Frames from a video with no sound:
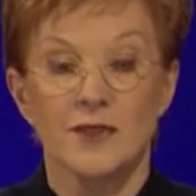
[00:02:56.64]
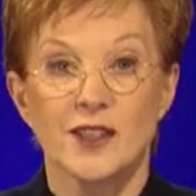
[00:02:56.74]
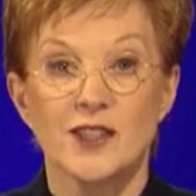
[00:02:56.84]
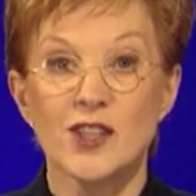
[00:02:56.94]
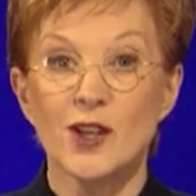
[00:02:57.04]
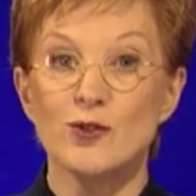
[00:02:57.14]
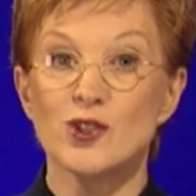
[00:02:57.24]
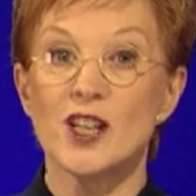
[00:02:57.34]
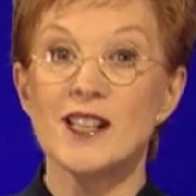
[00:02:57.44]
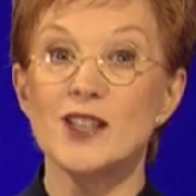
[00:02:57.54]
So,
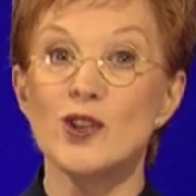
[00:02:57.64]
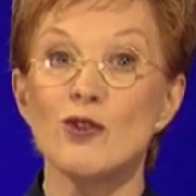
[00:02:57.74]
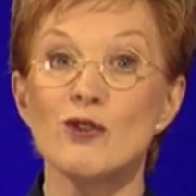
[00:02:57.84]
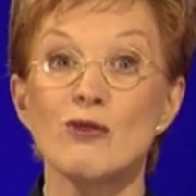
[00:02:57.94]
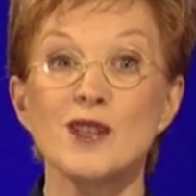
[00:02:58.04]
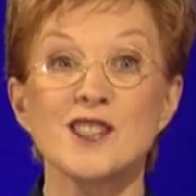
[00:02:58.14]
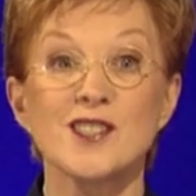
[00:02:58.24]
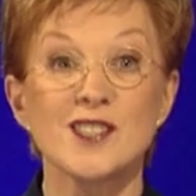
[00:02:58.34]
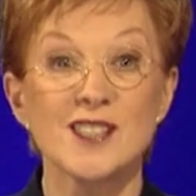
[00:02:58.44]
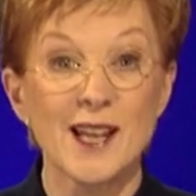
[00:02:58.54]
Jenny, you're a
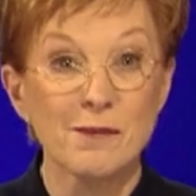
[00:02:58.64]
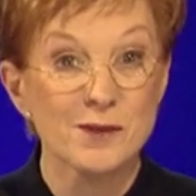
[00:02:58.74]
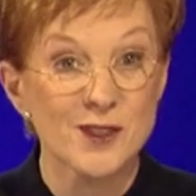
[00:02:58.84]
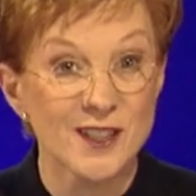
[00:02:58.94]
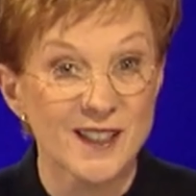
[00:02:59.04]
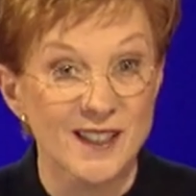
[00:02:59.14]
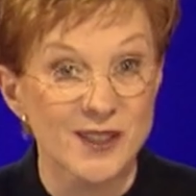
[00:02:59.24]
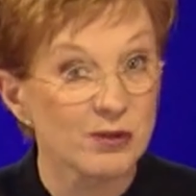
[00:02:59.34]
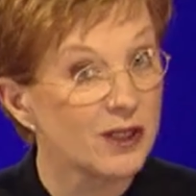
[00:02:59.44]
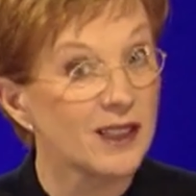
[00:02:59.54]

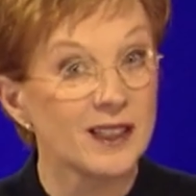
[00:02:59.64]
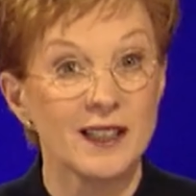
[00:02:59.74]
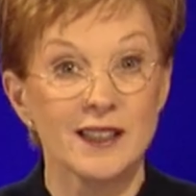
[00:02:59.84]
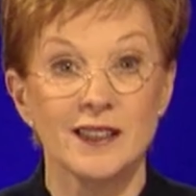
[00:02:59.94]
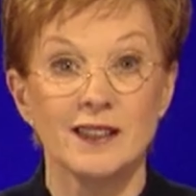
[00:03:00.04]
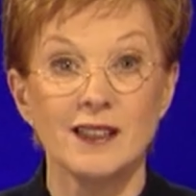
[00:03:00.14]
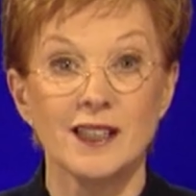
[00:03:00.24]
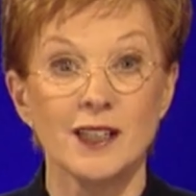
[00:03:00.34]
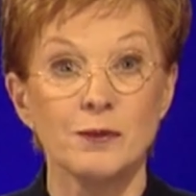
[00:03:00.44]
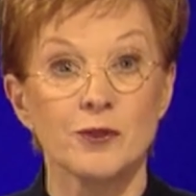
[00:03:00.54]
receptionist. Well, I can only
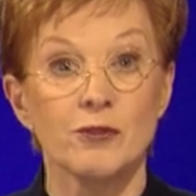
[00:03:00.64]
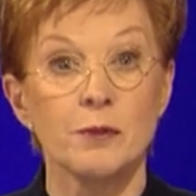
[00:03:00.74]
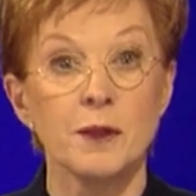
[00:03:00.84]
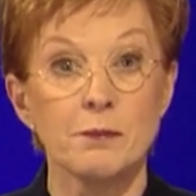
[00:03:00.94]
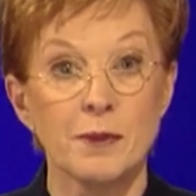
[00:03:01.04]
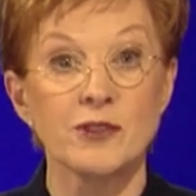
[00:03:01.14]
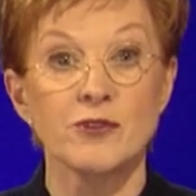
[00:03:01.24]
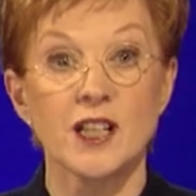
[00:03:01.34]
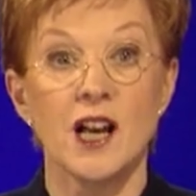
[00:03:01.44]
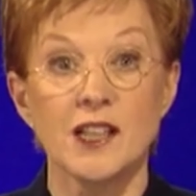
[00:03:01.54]
hope you're a bit better
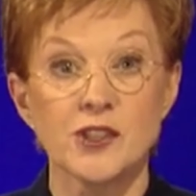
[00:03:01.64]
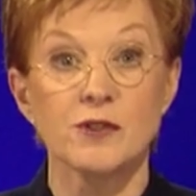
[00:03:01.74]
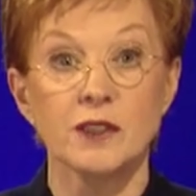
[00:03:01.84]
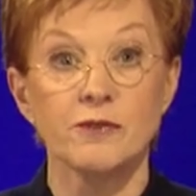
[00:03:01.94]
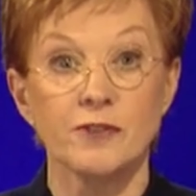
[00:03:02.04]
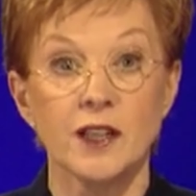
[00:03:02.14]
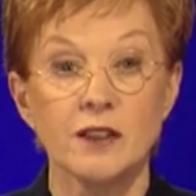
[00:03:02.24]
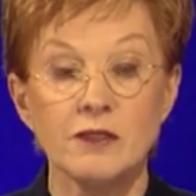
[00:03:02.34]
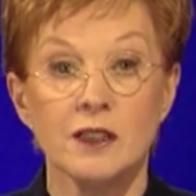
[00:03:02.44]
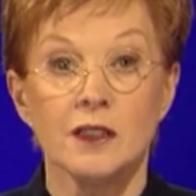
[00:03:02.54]
at answering the
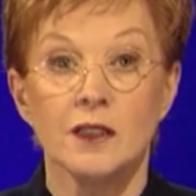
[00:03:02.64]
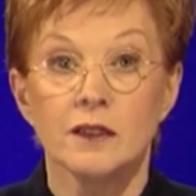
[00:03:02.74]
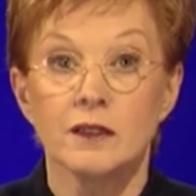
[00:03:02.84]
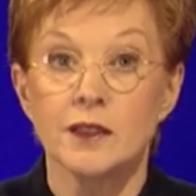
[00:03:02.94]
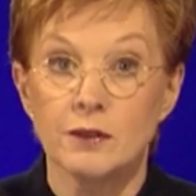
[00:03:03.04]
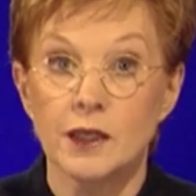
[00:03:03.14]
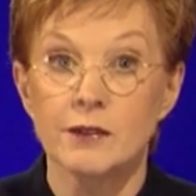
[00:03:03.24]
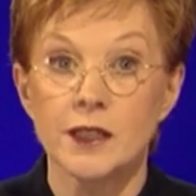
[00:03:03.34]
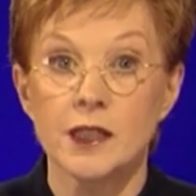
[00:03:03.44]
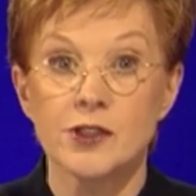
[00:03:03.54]
phone than you
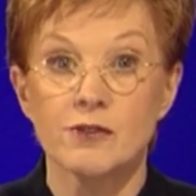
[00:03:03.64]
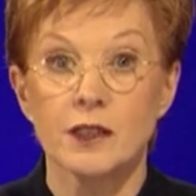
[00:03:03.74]
are at answering